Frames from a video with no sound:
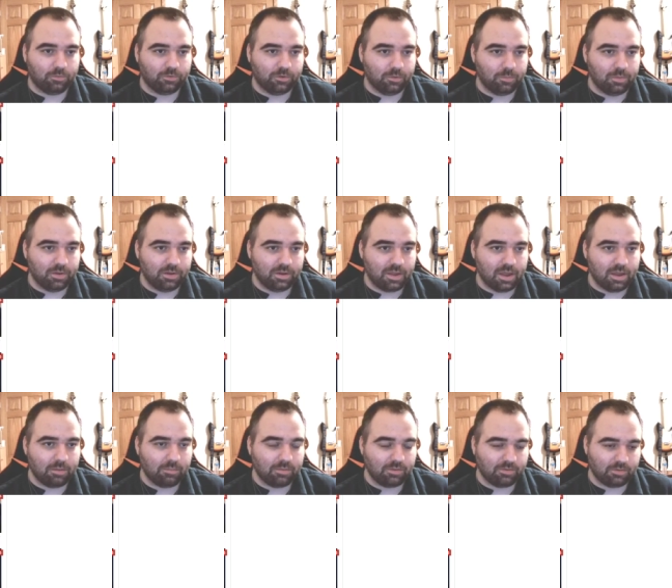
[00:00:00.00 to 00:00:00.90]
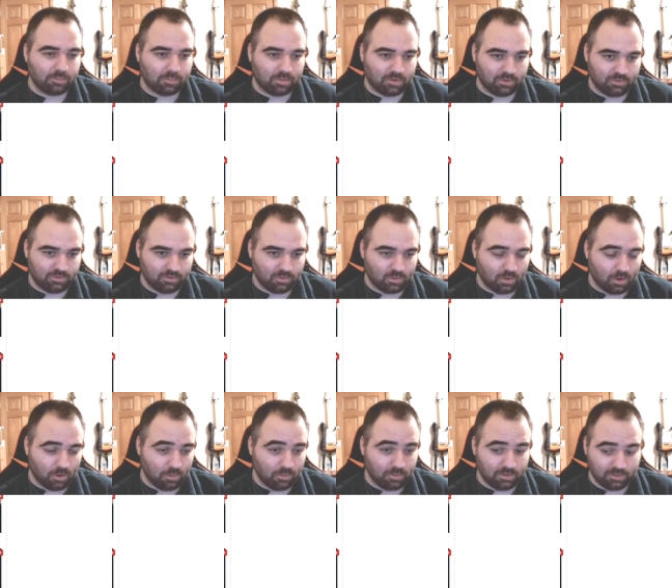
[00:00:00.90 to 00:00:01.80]
be named as the person who
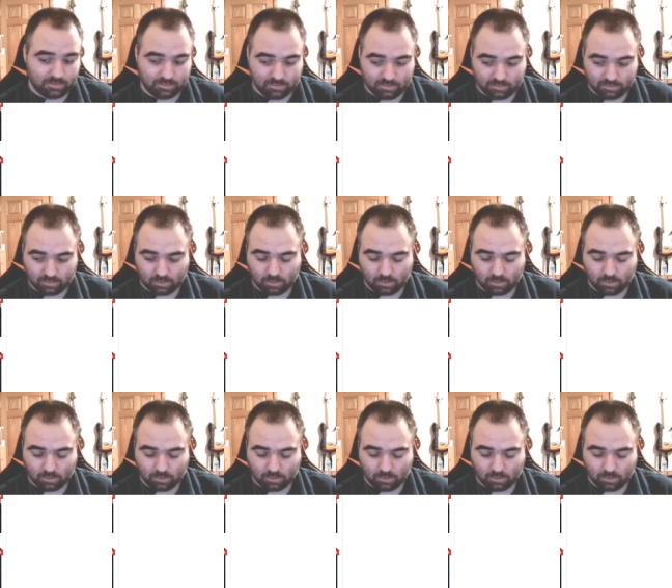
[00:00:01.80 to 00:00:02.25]
owns